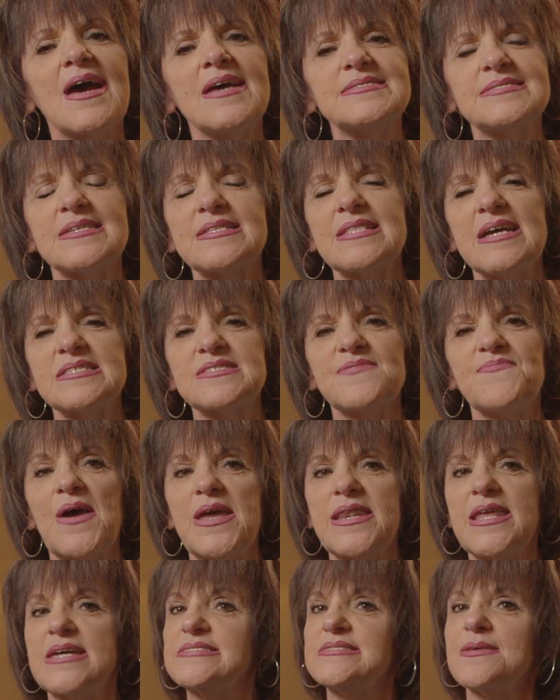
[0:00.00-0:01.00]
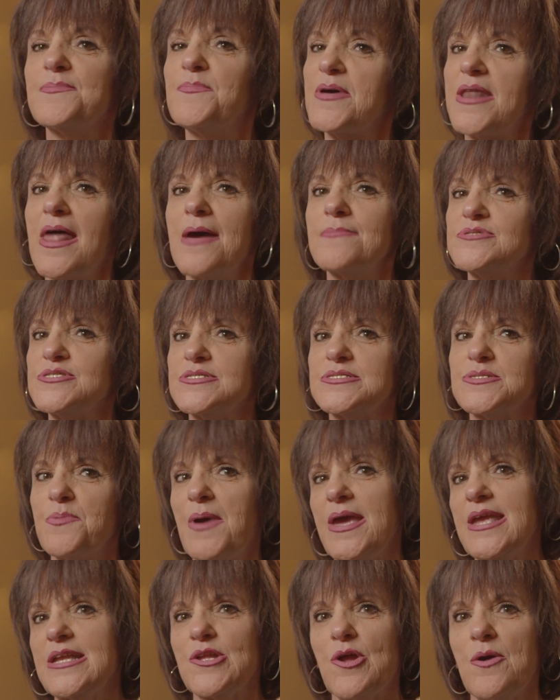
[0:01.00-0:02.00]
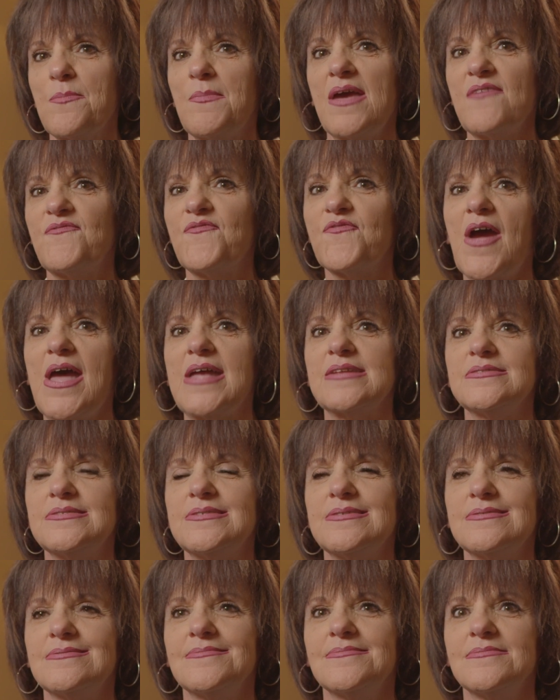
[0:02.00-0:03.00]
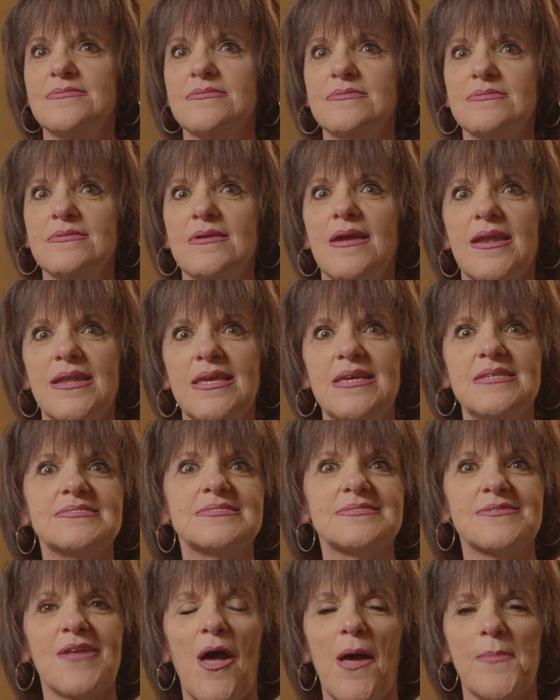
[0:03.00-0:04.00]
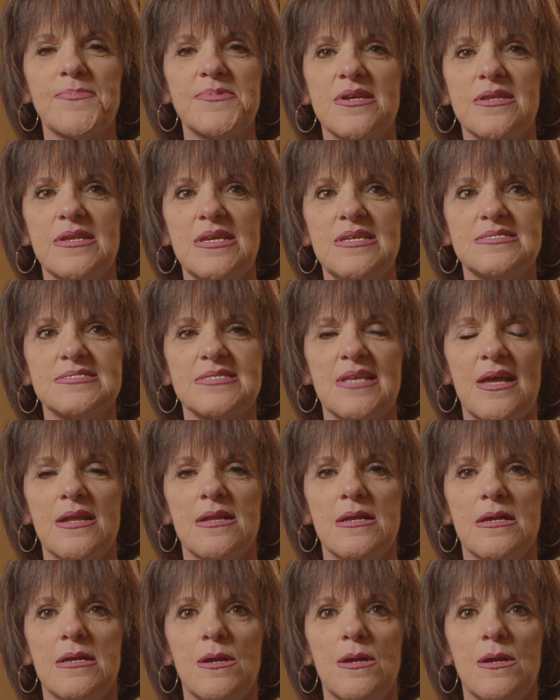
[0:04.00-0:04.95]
I said, that's fine. I said, but I'm just waiting on my friend. And he stopped and he said,